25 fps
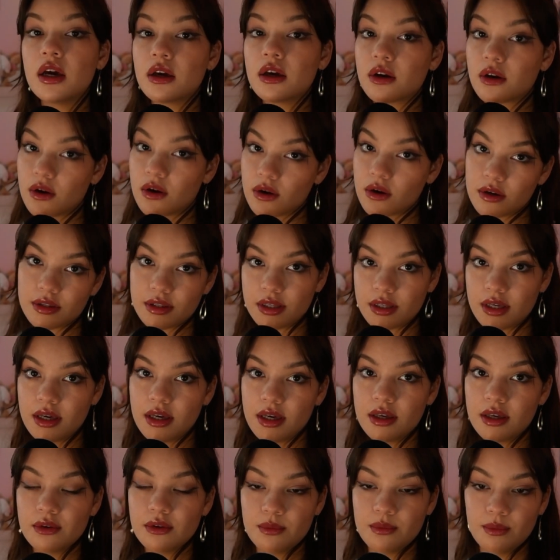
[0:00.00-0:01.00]
Currently,
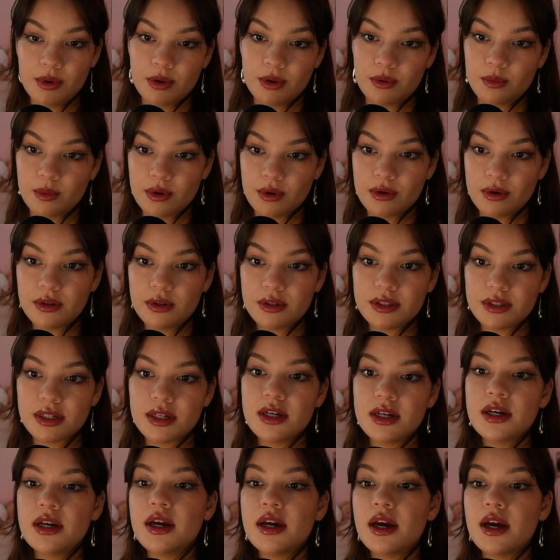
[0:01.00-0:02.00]
in the real world,
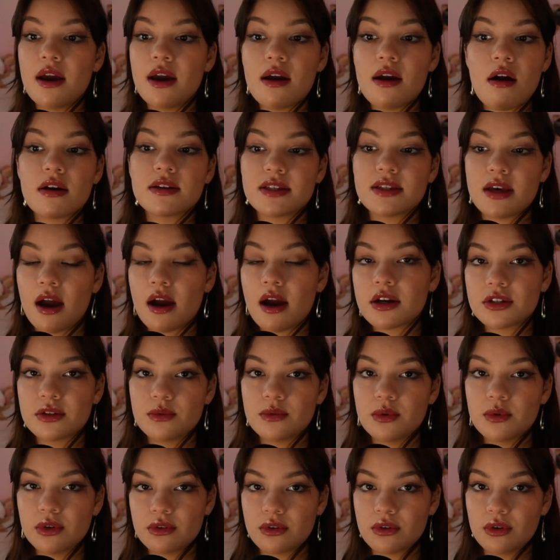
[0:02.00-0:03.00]
AR's
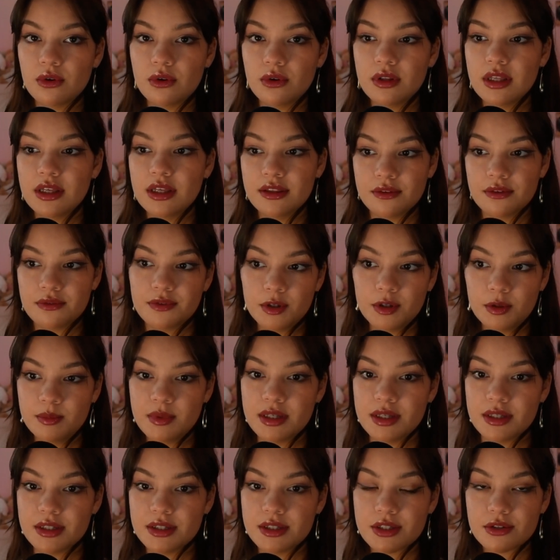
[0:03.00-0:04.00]
actual role in the film
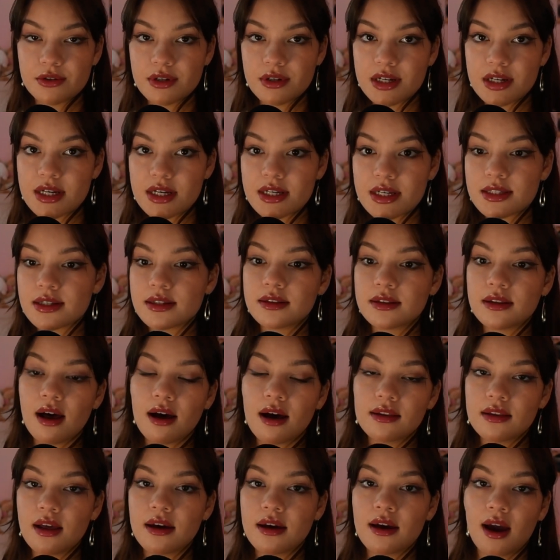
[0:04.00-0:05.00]
industry is a
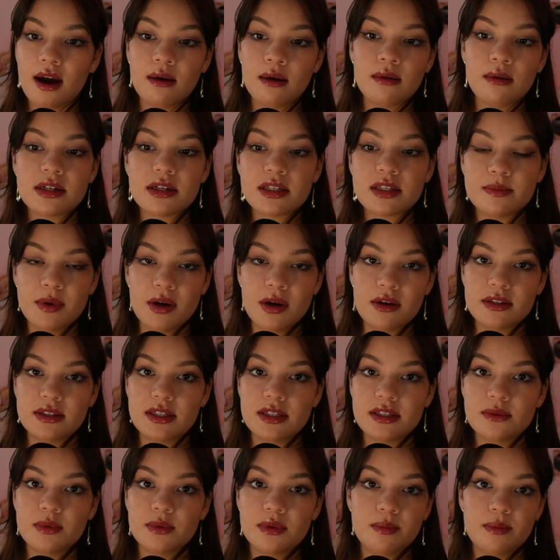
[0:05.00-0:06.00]
lot like our
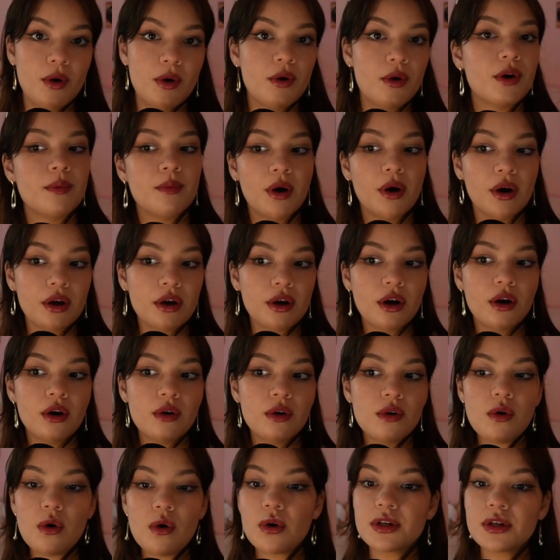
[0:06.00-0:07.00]
experiences with Pokemon
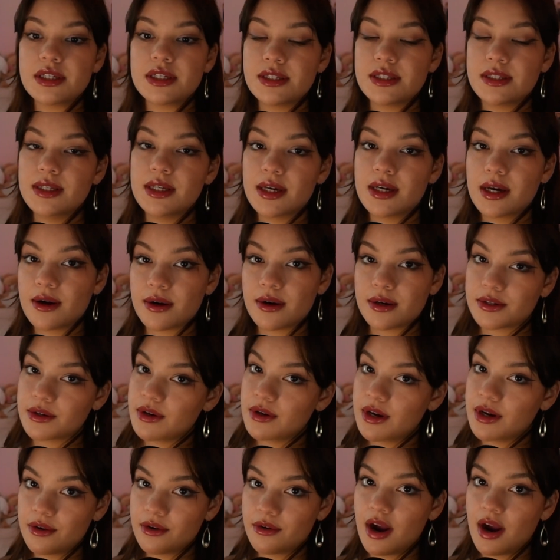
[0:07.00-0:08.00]
Go or Disney character
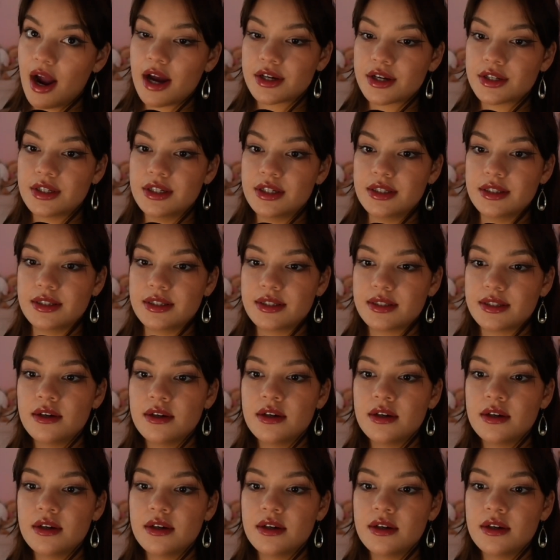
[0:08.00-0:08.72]
interactions.